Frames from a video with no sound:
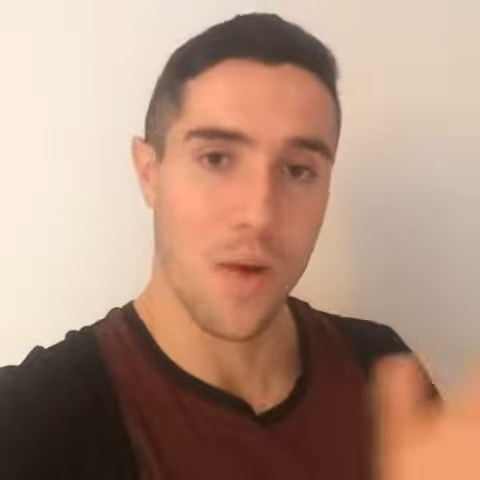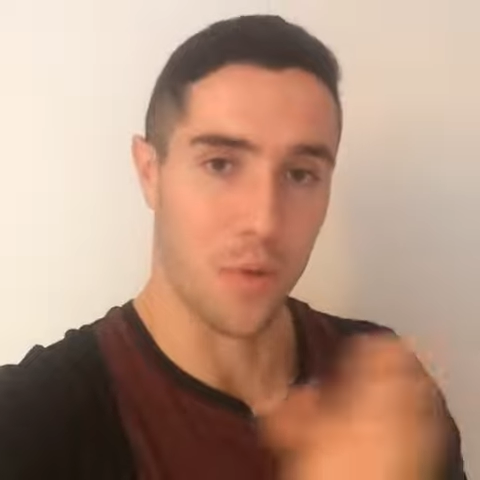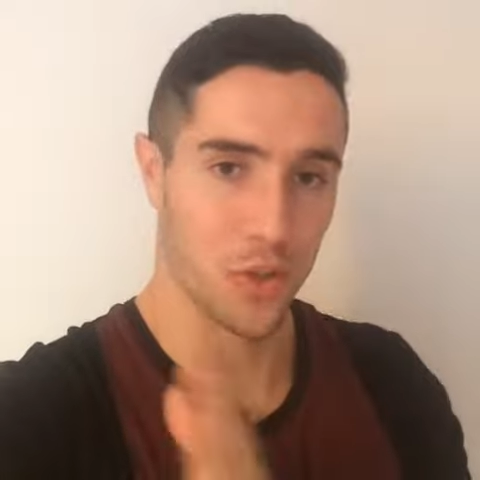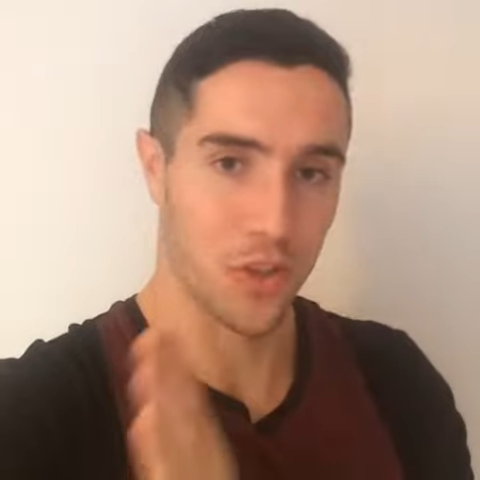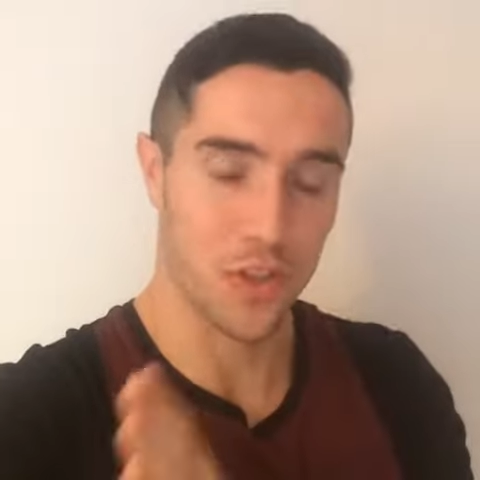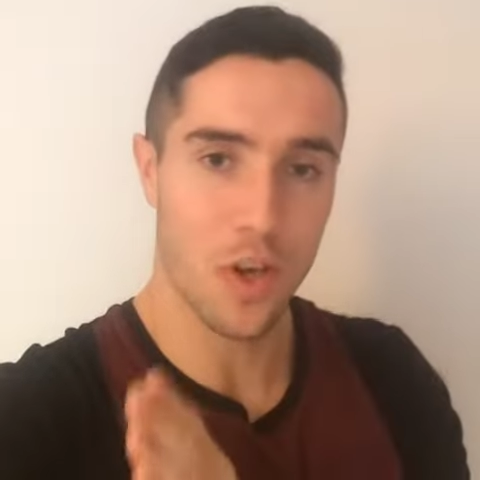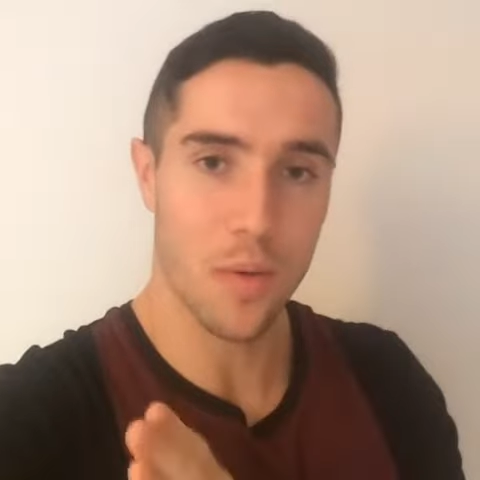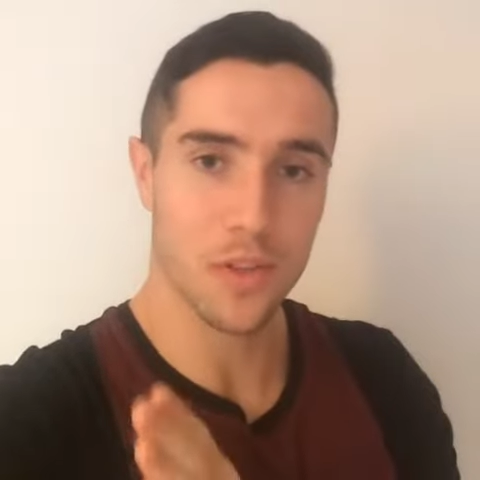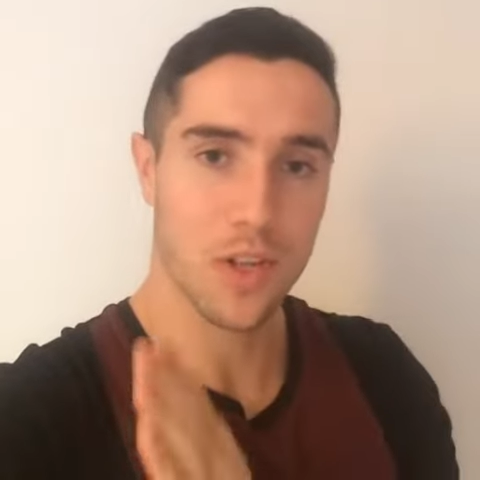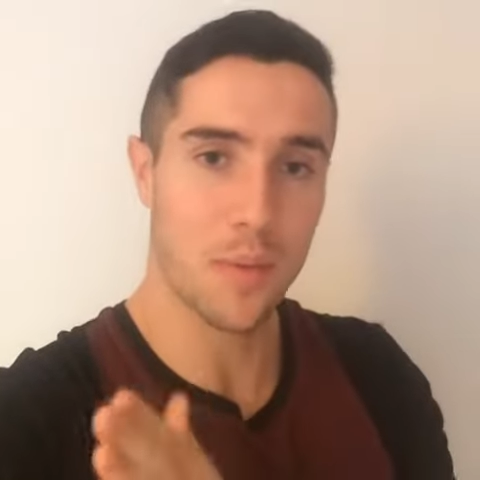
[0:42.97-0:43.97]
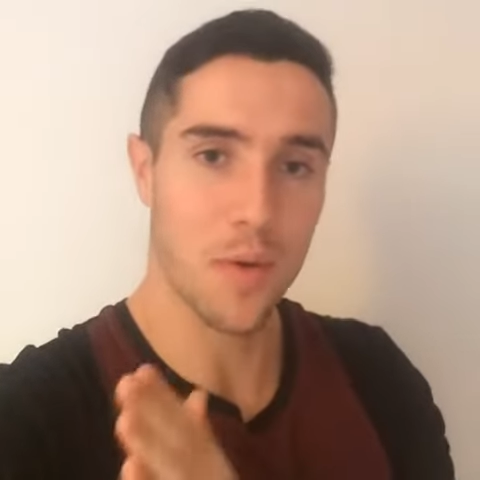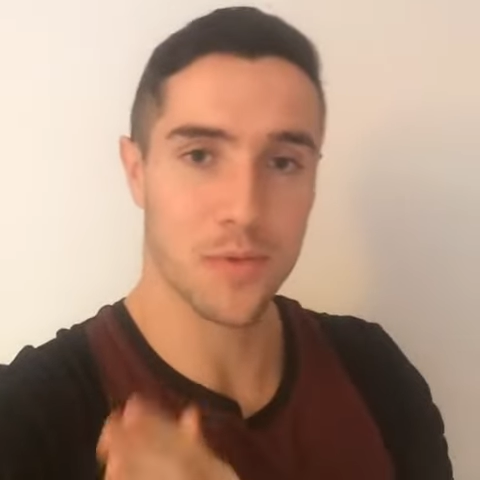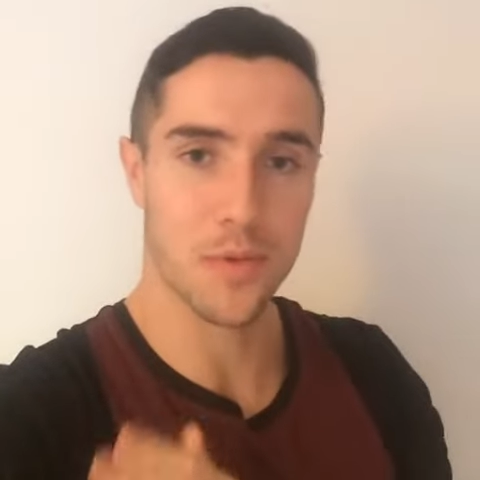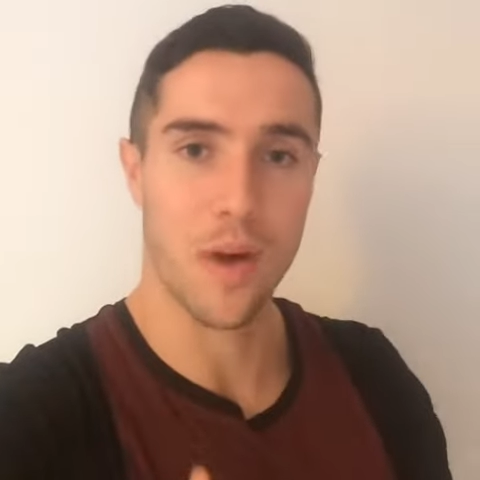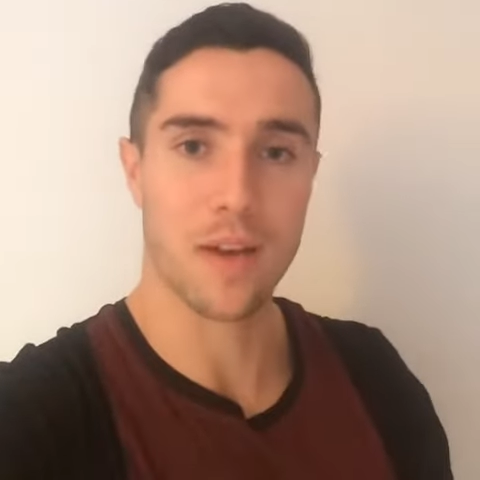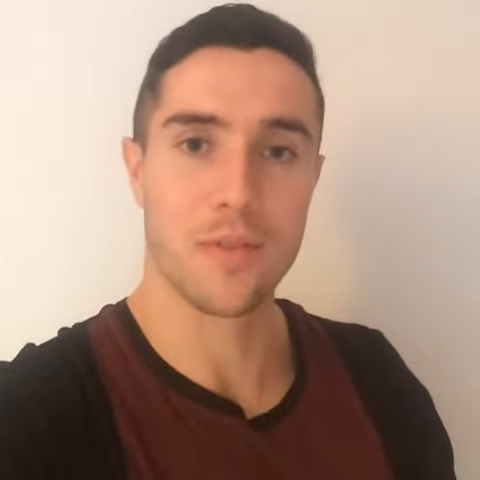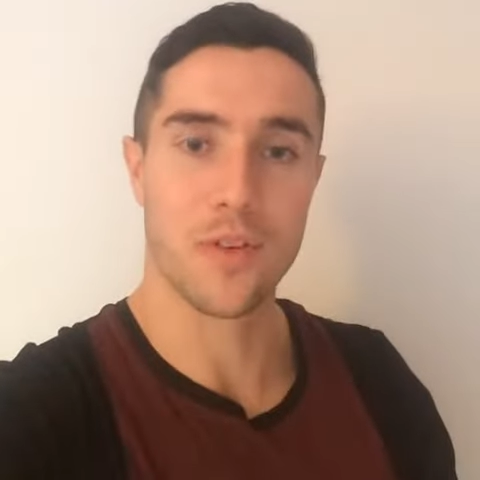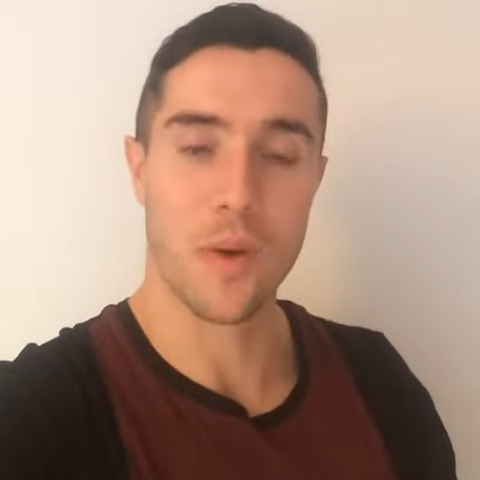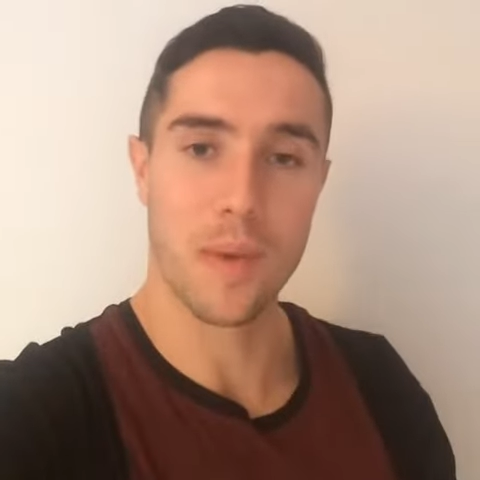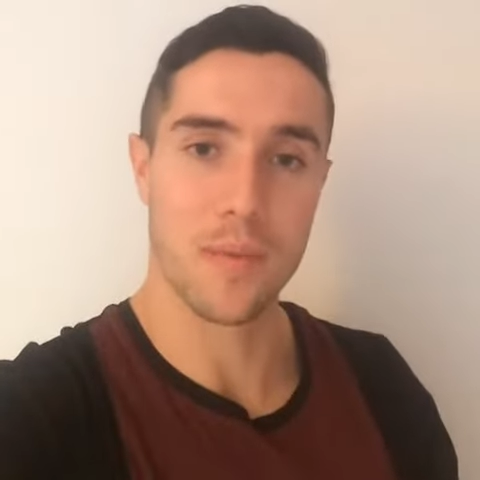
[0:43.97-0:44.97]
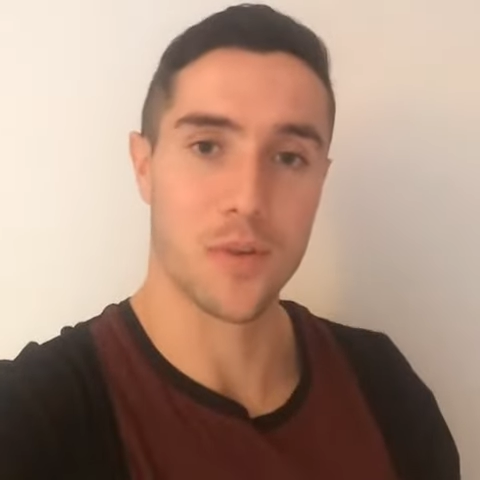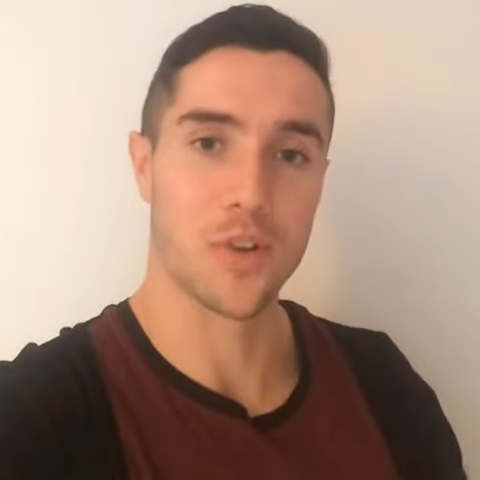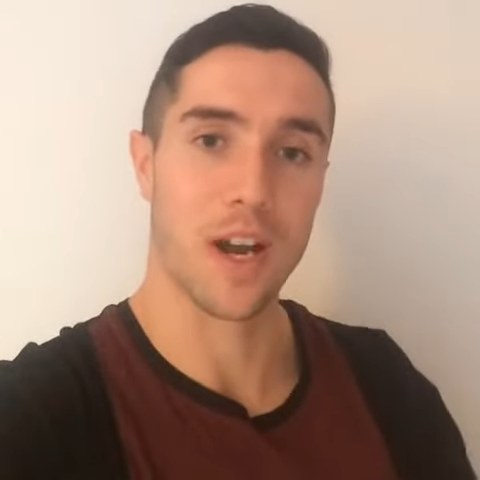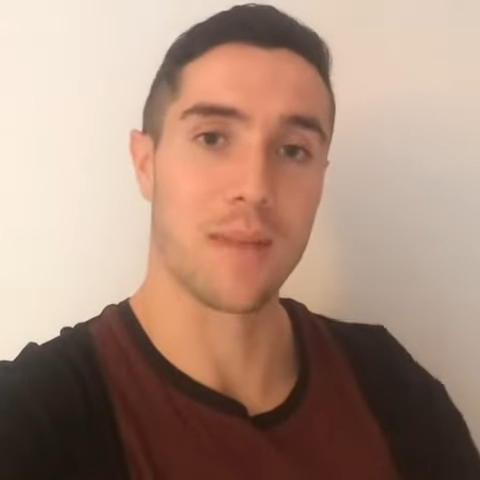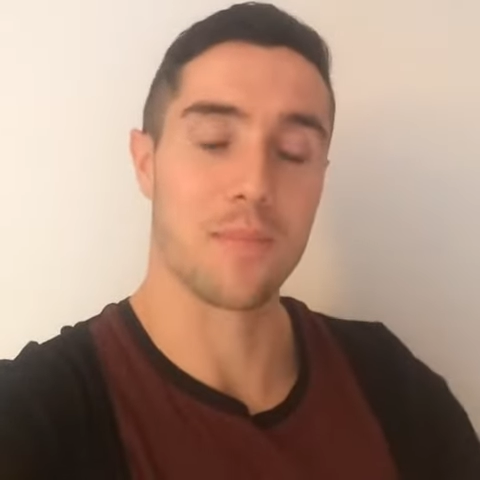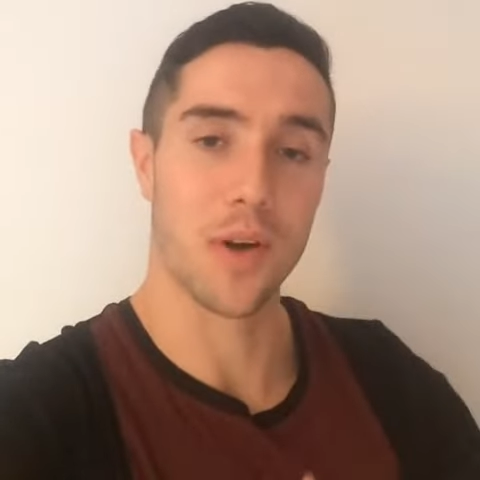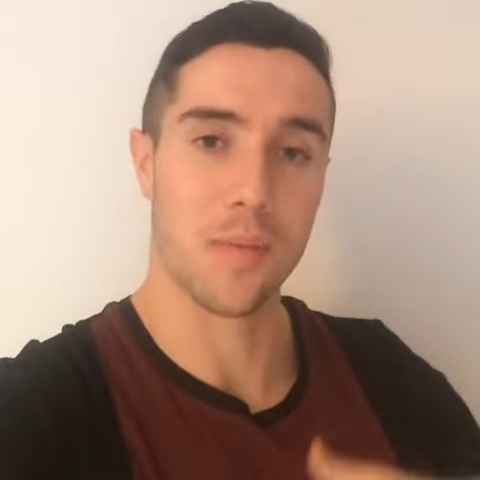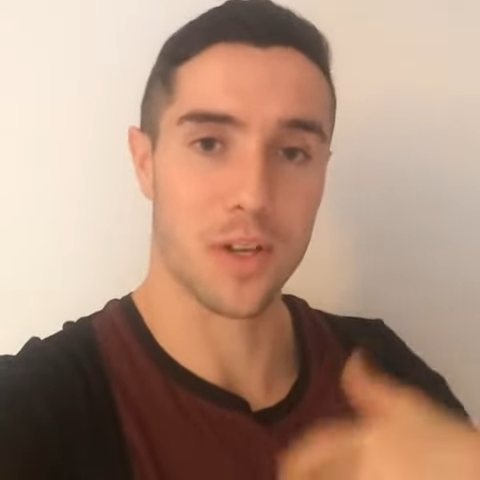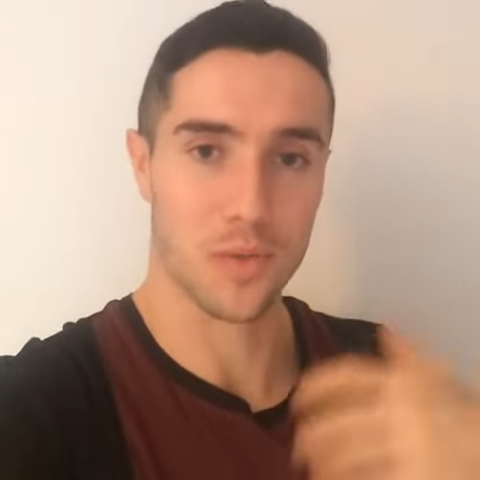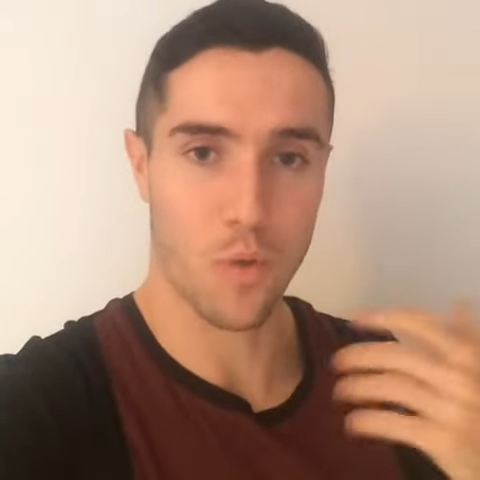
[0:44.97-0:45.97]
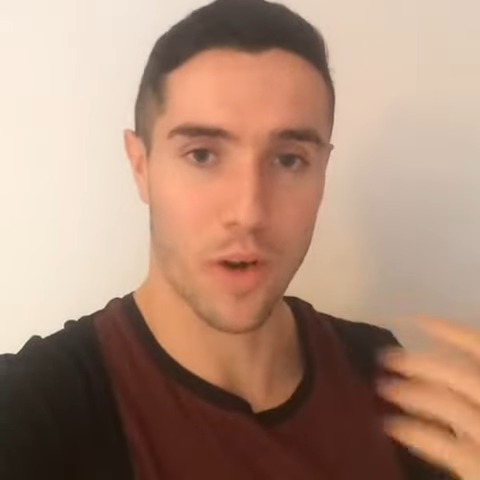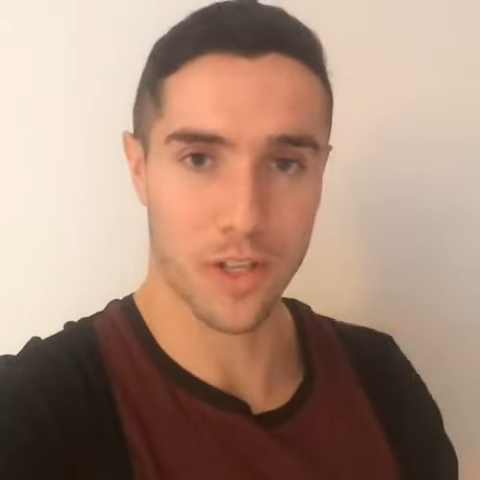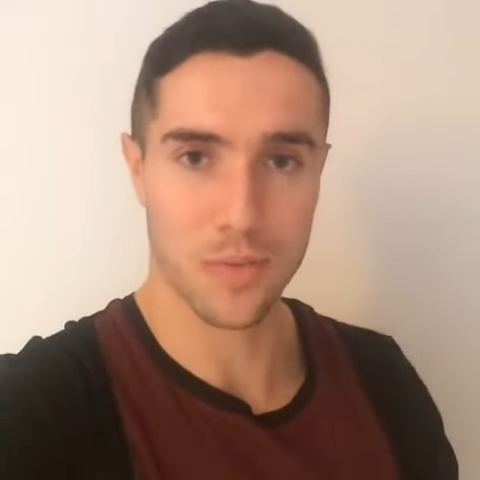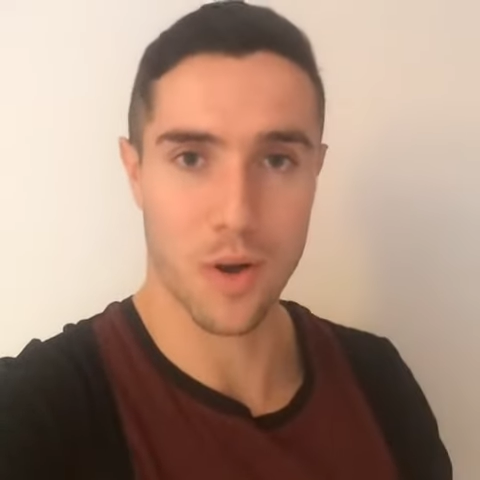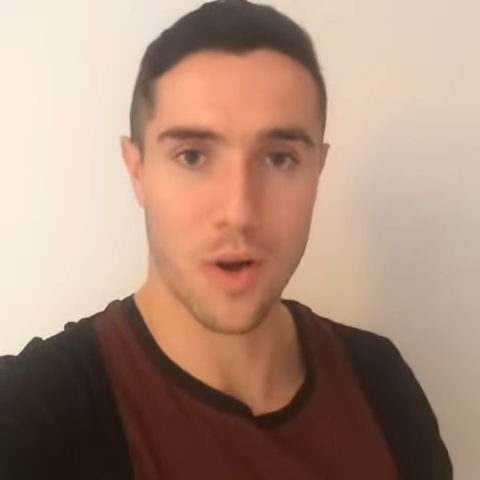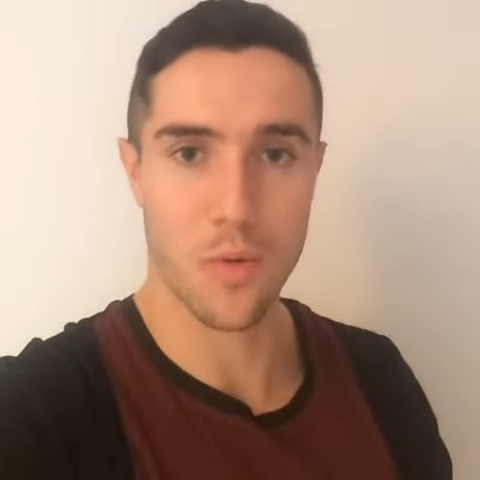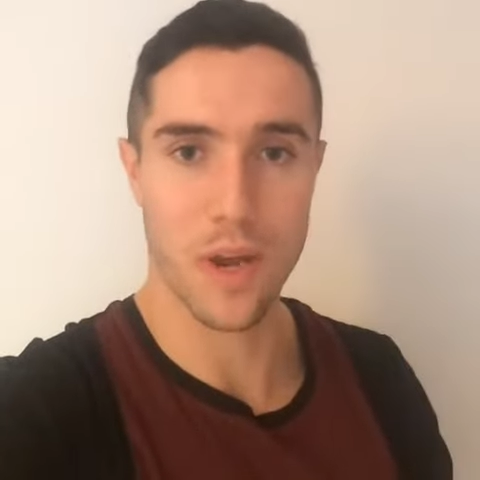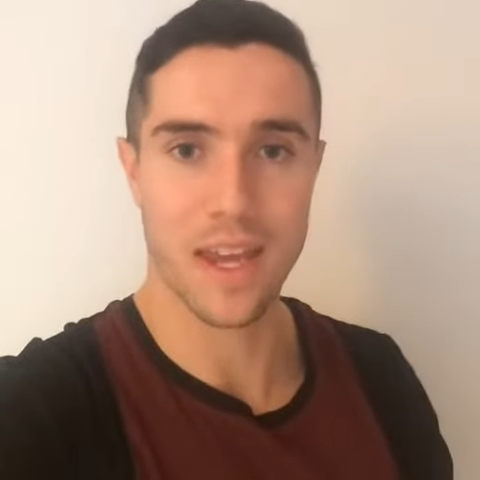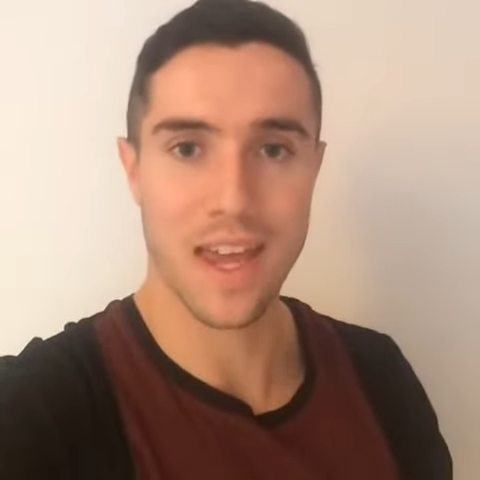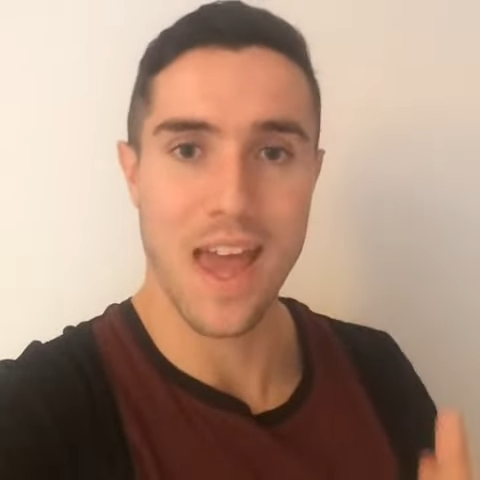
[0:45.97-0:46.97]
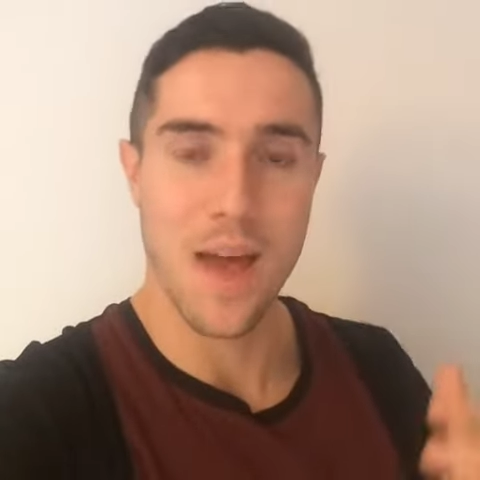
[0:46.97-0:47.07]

Whereas on the sub suboptimal end, we've got people training body parts once per week,